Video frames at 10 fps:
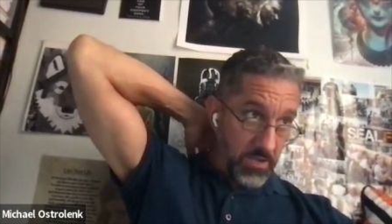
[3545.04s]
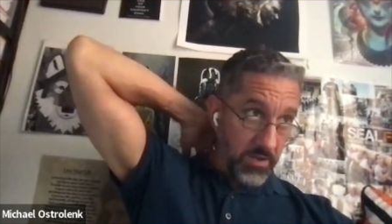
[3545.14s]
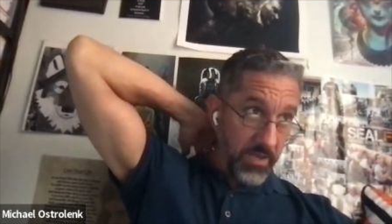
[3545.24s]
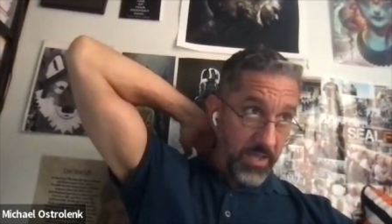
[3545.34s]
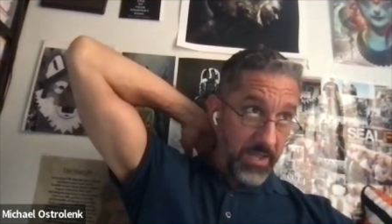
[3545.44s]
you
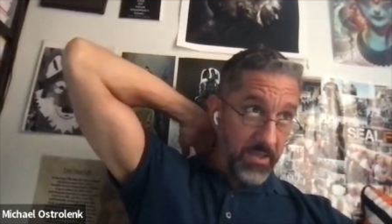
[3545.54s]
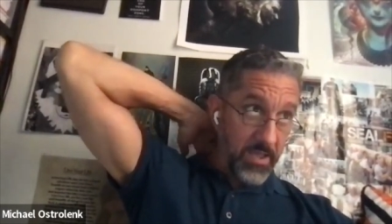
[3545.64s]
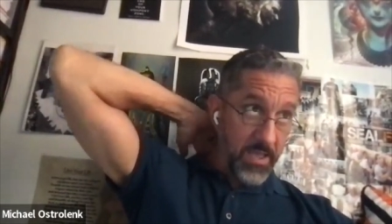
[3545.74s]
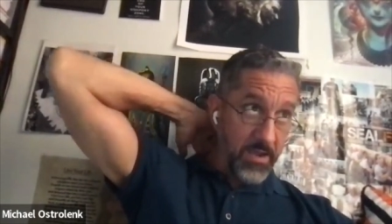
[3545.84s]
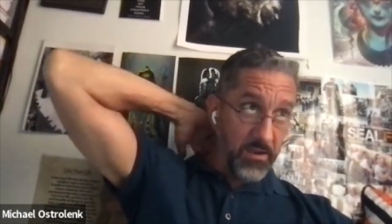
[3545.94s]
know, I
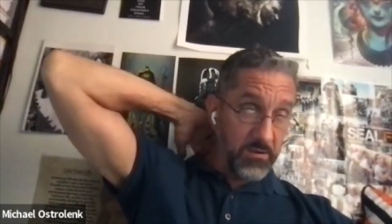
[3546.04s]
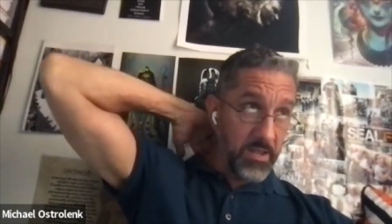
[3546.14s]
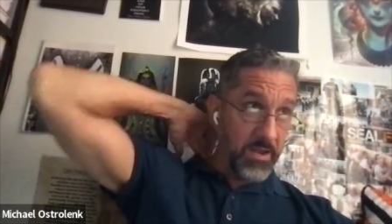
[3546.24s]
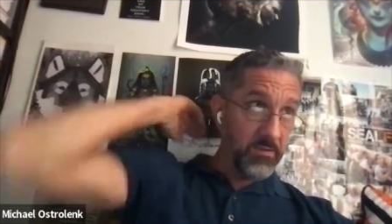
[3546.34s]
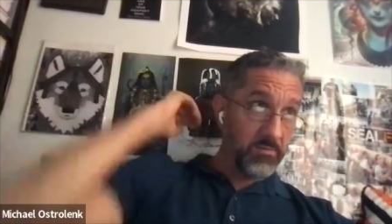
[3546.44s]

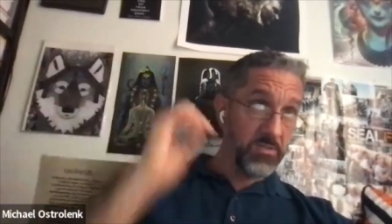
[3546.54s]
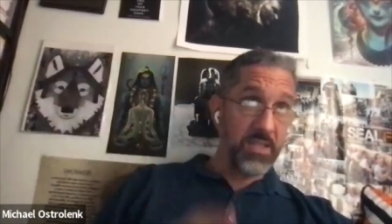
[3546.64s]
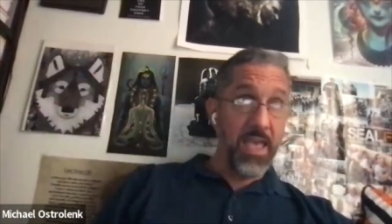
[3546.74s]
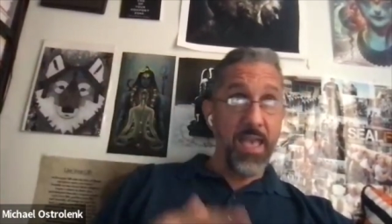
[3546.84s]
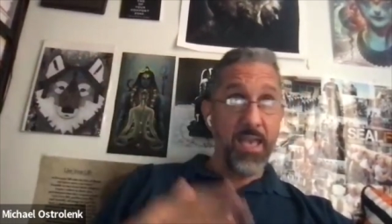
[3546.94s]

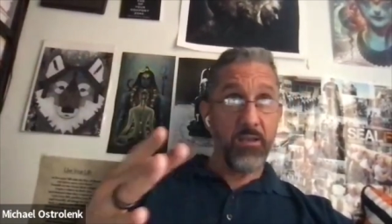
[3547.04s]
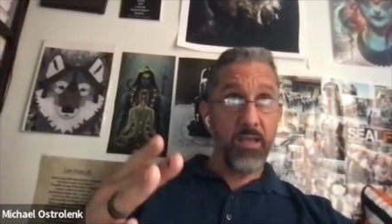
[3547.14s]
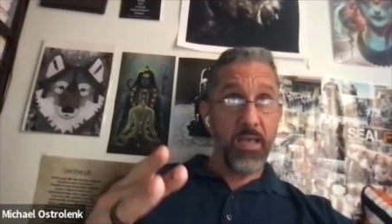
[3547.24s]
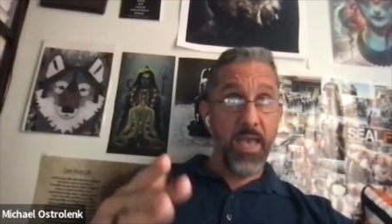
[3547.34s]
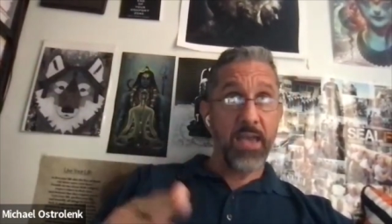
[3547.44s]
just
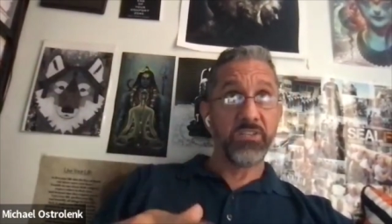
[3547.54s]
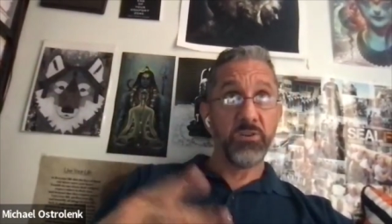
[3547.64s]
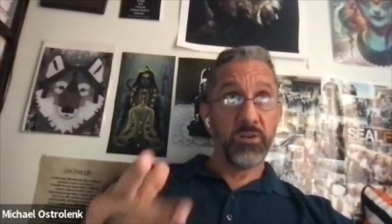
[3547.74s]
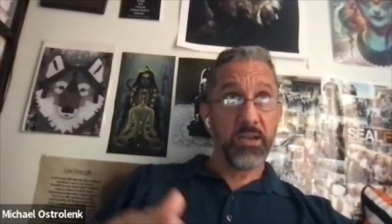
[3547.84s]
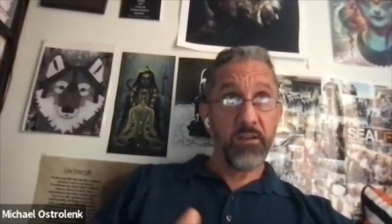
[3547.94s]

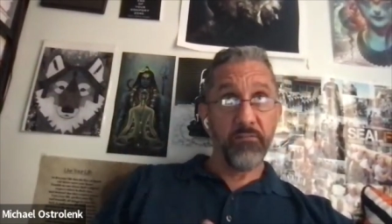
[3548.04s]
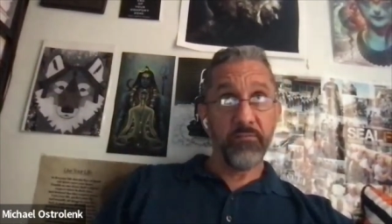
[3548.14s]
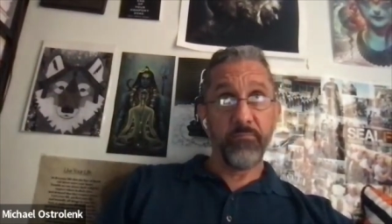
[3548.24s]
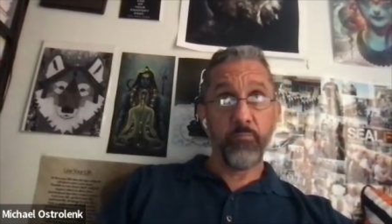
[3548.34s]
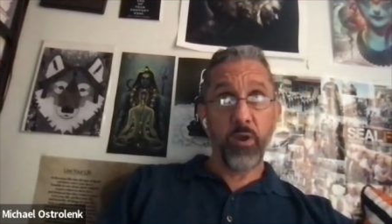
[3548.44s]
ask you to kind
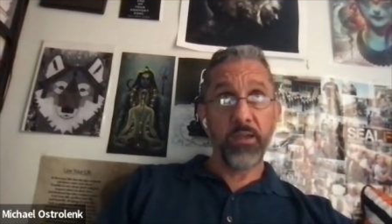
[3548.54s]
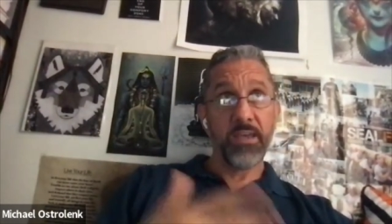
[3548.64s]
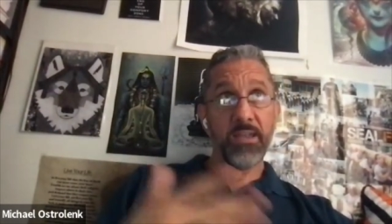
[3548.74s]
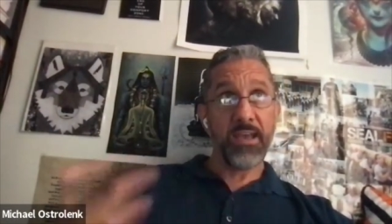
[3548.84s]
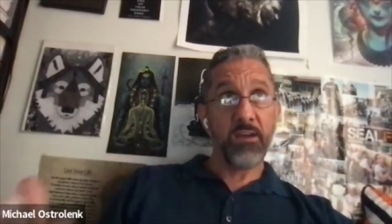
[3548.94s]
of
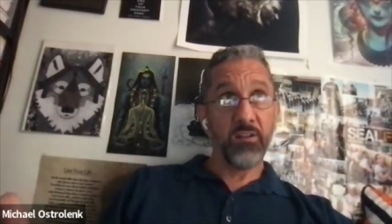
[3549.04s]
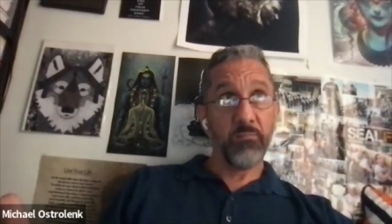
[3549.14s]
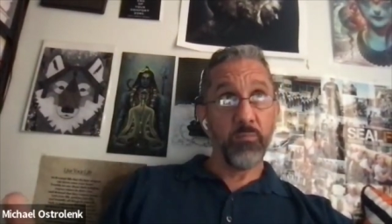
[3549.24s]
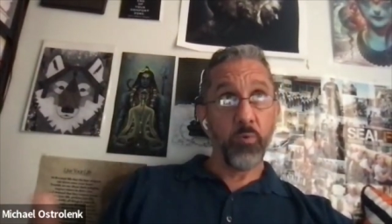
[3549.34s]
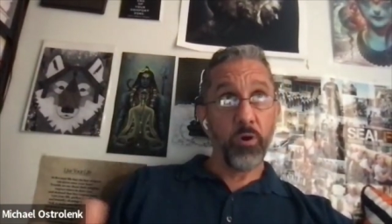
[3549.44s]
break that down a
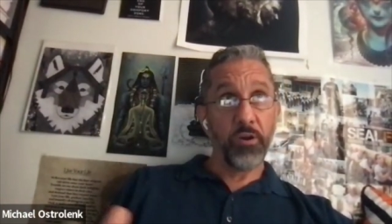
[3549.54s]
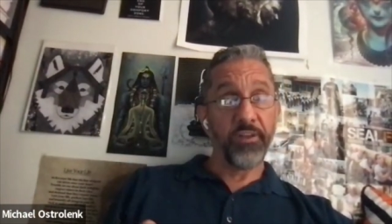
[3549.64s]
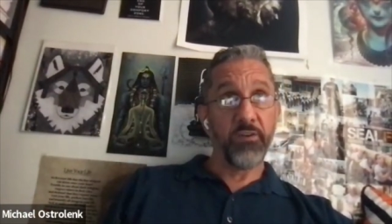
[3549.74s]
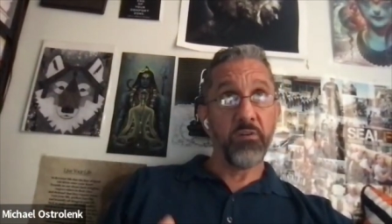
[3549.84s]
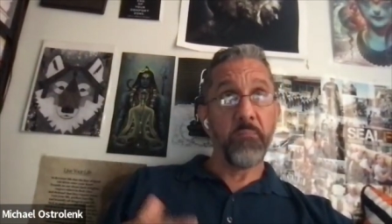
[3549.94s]
little bit more,
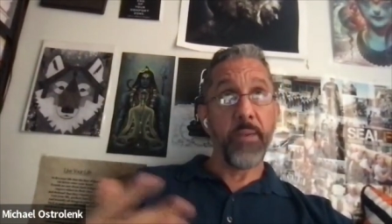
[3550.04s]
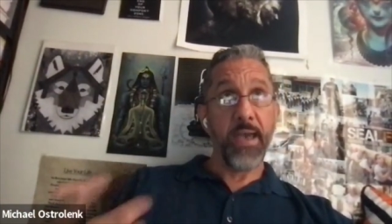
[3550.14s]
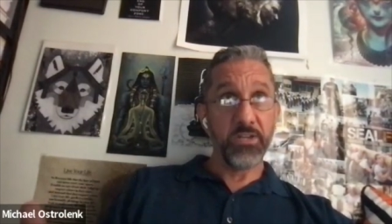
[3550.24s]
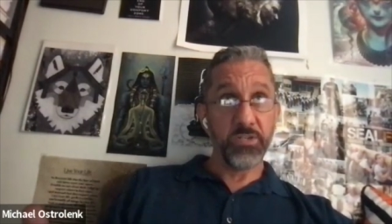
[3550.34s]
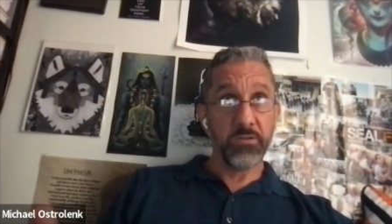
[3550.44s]
because I could
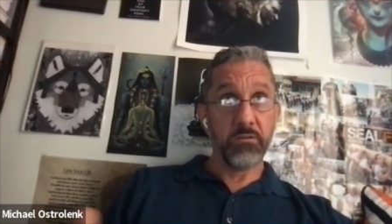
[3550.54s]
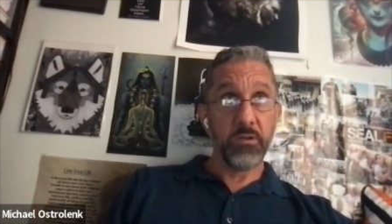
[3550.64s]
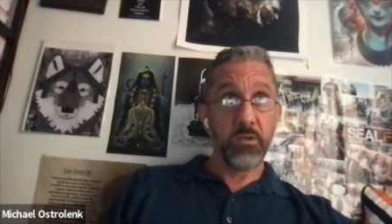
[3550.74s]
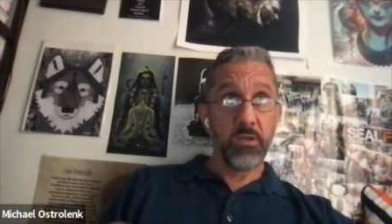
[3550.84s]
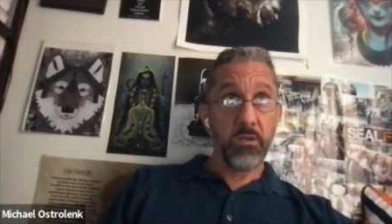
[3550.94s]

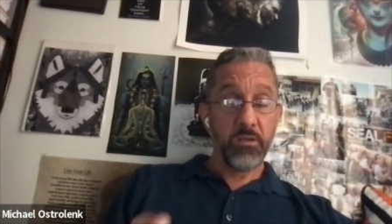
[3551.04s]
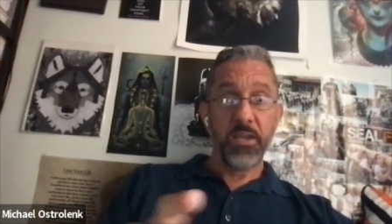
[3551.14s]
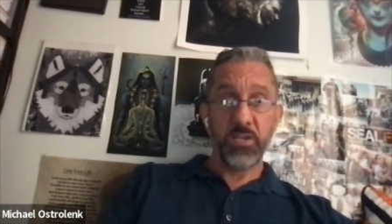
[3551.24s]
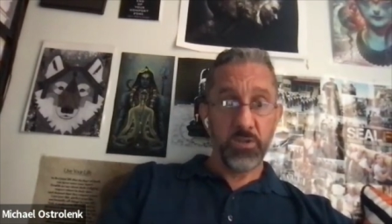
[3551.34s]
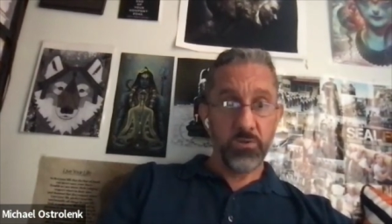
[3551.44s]
imagine.
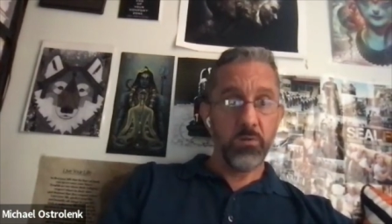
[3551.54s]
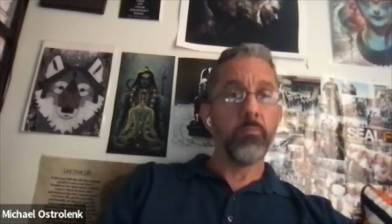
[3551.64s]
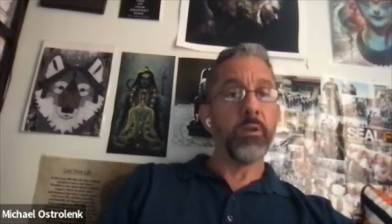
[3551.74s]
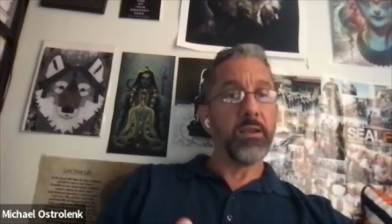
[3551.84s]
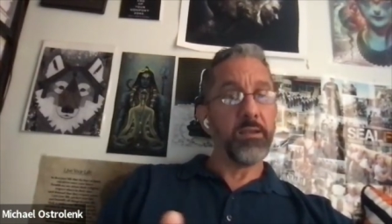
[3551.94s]
Not
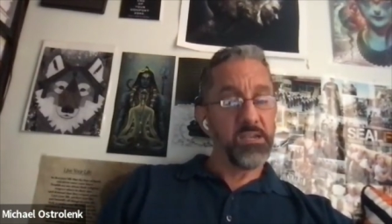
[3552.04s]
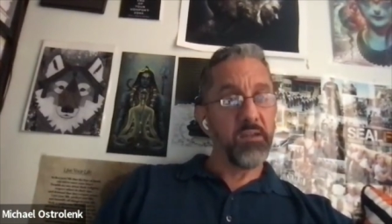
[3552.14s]
you, but